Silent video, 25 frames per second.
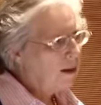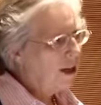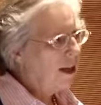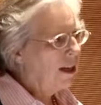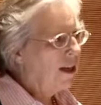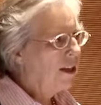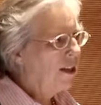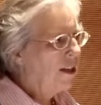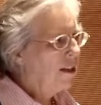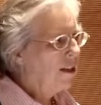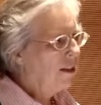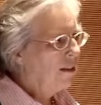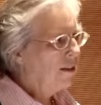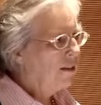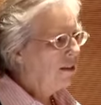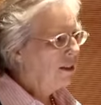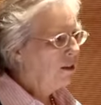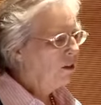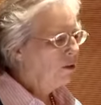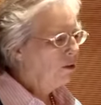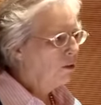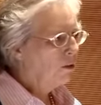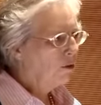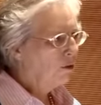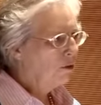lines
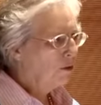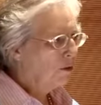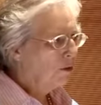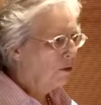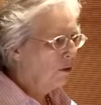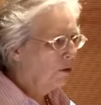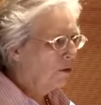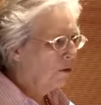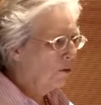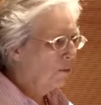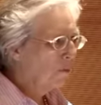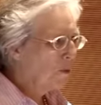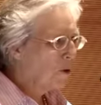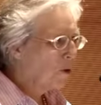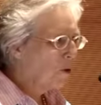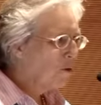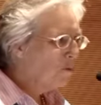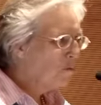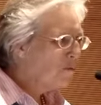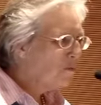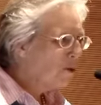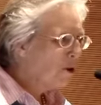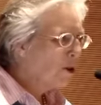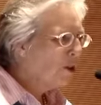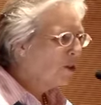and also a
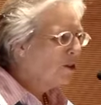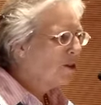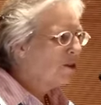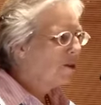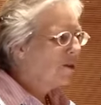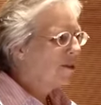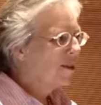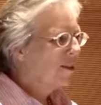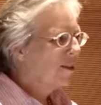plot